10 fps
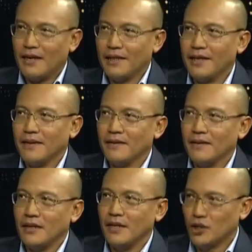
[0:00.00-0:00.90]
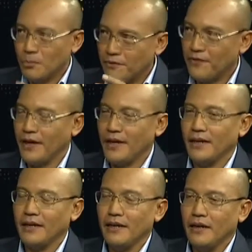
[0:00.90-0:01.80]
think, to be fair,